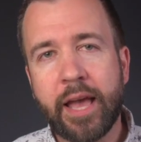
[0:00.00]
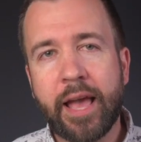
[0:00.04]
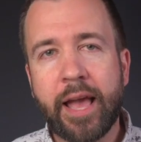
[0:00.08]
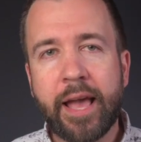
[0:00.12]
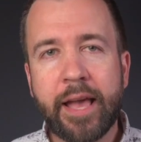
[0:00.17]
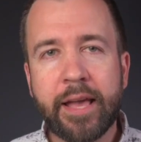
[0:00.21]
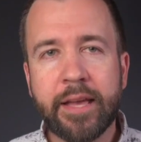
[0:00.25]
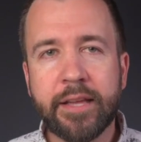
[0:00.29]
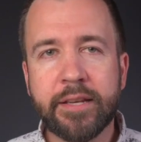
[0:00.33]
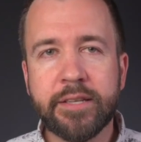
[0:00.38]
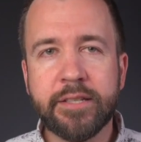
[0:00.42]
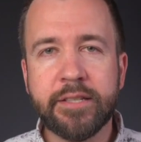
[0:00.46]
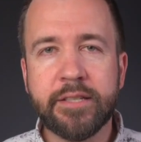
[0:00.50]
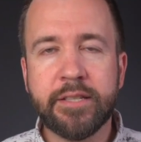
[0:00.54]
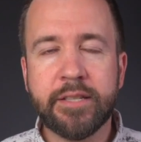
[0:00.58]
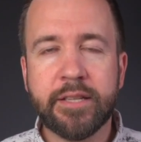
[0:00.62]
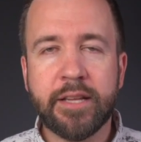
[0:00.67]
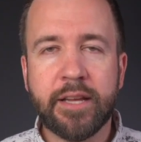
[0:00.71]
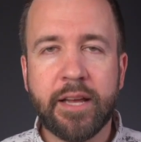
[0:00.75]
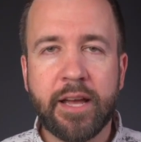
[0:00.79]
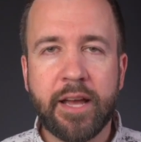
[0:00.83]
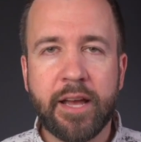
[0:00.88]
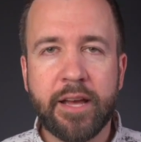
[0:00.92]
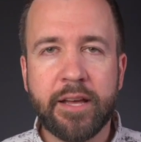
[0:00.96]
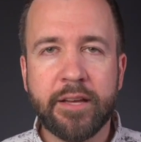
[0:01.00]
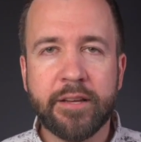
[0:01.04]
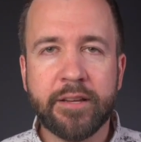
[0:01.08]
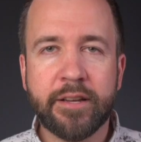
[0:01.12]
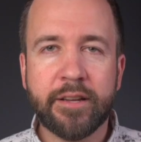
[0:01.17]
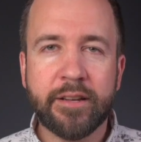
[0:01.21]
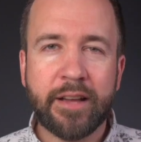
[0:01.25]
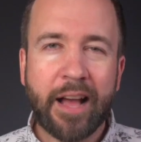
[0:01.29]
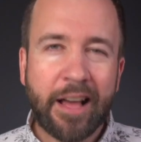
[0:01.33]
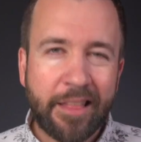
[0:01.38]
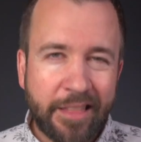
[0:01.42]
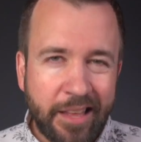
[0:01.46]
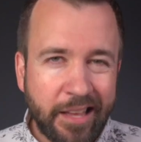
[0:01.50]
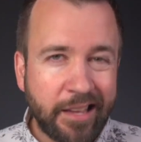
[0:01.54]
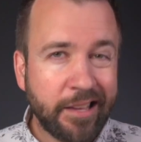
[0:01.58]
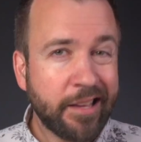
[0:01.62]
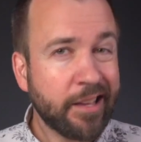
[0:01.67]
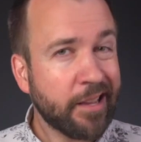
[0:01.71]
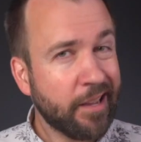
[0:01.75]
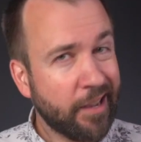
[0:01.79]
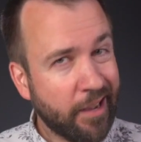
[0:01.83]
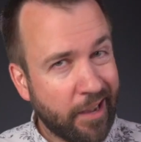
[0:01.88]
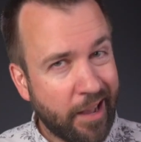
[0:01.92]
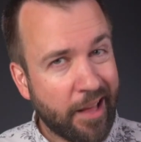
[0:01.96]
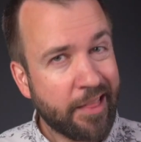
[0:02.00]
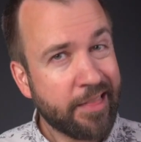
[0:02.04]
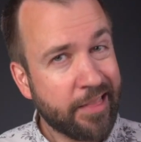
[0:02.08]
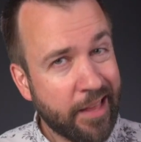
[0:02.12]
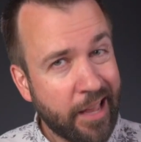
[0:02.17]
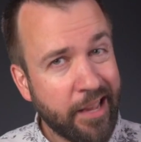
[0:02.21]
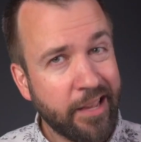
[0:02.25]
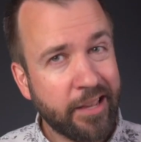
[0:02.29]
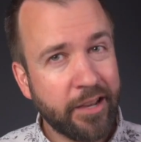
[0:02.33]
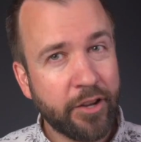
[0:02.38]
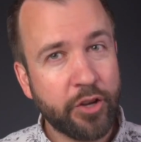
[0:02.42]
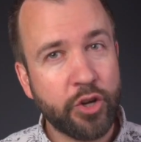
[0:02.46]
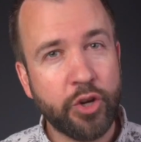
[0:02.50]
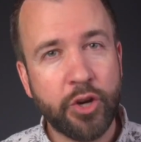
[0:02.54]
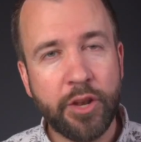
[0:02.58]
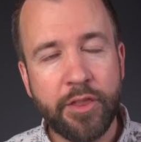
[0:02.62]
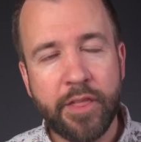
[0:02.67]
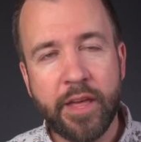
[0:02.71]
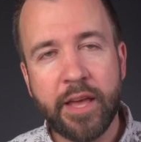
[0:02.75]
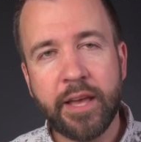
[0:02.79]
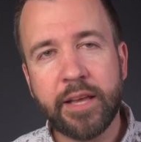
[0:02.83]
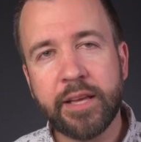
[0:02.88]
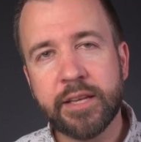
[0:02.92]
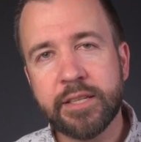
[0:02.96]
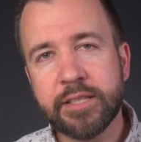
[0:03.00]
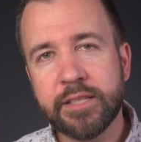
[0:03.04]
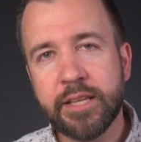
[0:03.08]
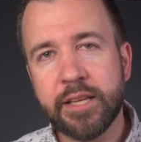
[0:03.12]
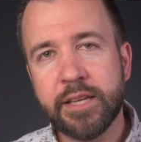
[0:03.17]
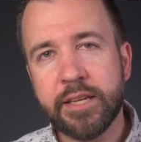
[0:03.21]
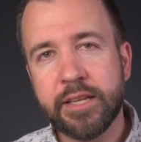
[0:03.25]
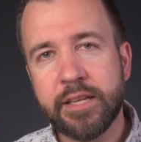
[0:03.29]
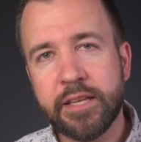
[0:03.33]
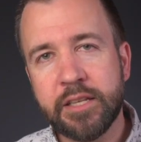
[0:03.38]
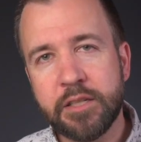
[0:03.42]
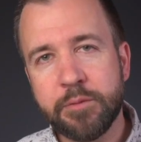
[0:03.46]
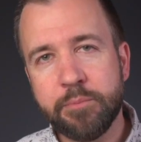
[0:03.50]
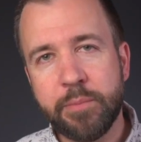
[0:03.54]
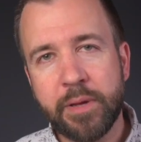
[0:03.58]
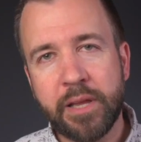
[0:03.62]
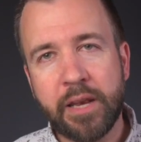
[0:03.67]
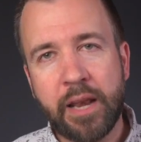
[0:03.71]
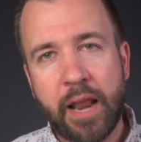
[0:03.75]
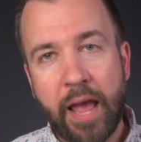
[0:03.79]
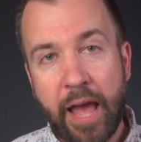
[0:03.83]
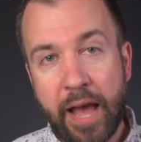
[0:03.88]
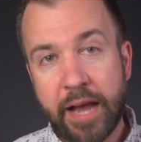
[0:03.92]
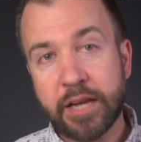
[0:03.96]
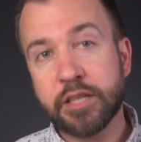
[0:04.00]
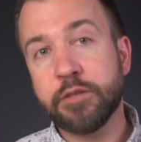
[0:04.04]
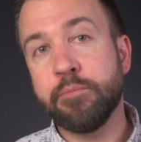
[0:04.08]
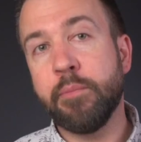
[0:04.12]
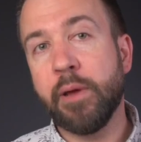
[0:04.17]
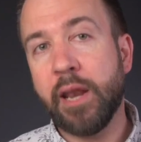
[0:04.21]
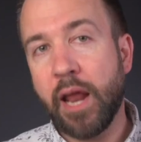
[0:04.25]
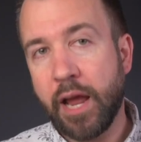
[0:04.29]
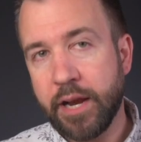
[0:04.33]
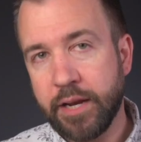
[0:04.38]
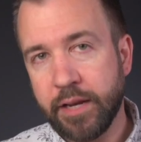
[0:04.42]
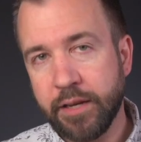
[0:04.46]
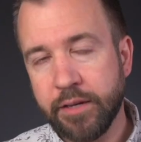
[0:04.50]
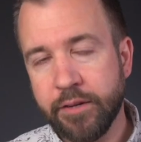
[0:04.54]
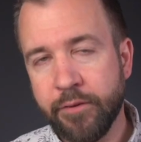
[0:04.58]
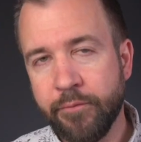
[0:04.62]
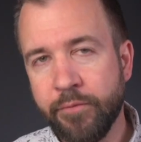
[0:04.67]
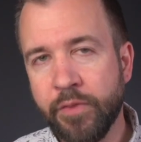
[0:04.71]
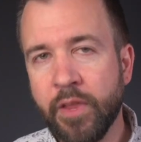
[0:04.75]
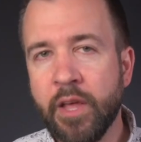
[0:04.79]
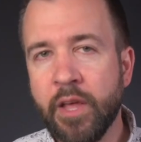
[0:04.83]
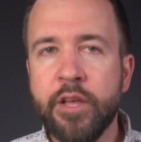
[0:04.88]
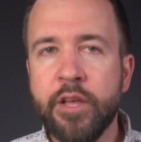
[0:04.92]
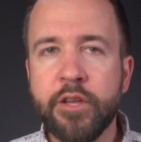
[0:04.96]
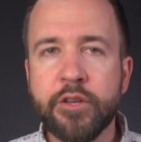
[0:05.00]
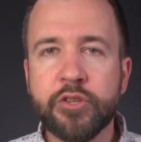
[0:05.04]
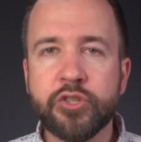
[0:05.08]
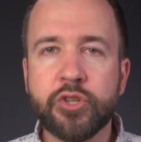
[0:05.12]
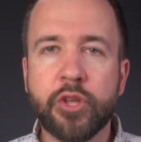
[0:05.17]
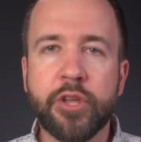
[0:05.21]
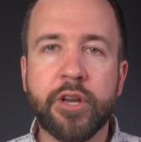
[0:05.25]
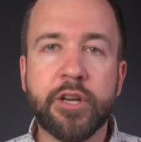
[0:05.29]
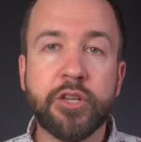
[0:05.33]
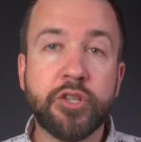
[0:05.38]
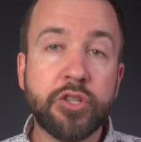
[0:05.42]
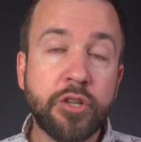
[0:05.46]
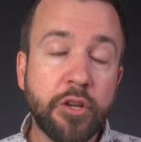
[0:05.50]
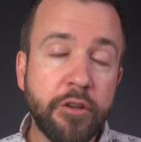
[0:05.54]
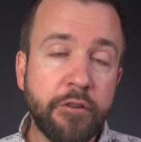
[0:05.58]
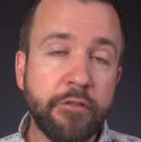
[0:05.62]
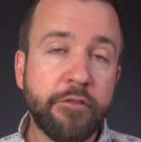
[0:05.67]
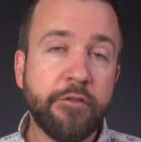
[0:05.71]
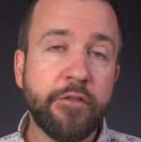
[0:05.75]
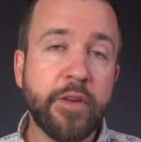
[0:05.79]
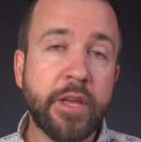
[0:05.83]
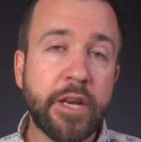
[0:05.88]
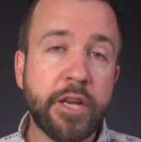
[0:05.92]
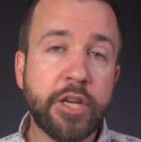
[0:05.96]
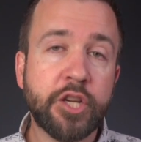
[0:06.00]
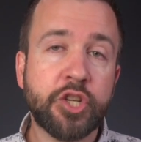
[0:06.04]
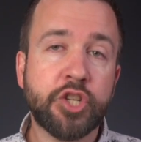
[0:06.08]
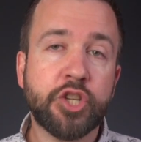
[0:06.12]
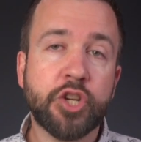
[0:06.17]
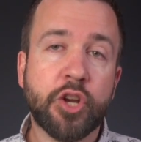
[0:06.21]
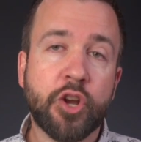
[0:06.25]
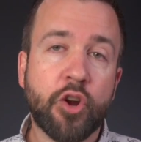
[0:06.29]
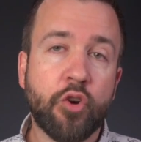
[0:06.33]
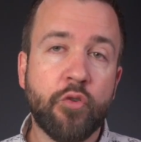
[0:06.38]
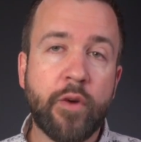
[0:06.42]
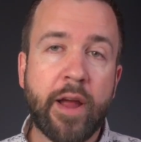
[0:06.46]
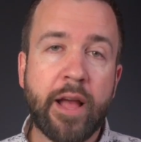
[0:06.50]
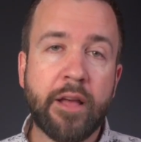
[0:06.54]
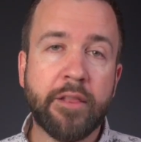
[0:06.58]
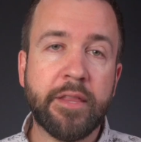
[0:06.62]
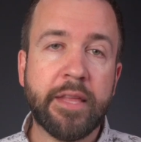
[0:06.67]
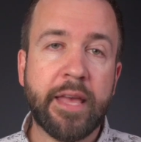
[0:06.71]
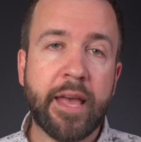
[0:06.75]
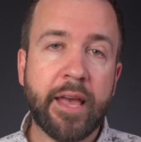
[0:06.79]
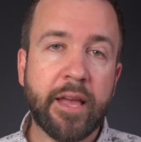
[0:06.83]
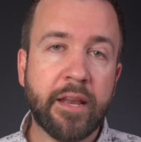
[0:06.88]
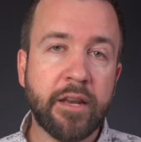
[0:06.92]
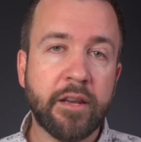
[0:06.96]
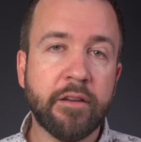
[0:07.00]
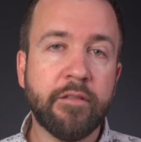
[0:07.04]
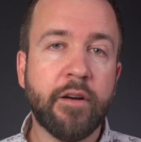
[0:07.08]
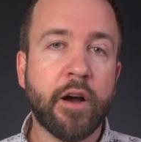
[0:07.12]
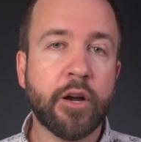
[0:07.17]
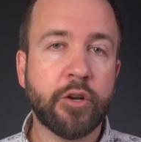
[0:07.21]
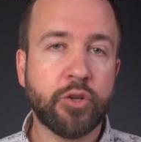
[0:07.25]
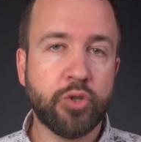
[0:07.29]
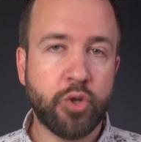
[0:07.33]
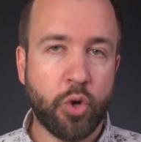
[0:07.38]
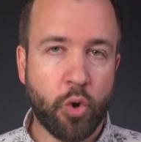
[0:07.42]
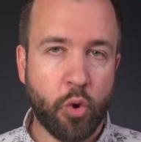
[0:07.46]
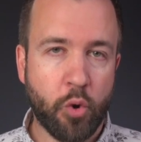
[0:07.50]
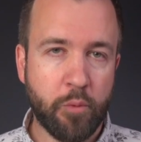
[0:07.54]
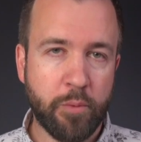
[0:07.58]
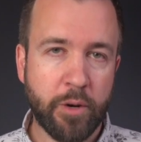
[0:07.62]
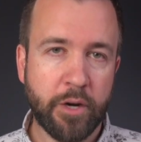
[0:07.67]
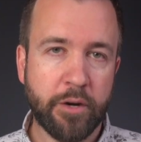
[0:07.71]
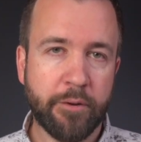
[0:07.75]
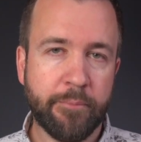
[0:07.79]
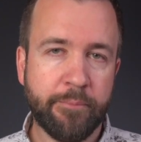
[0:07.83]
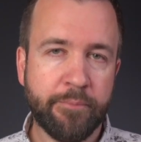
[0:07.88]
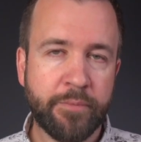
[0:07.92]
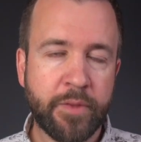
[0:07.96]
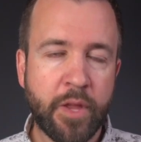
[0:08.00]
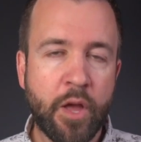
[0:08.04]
And I think a good thing is that it's been expedited, so that it should finish around the end of October.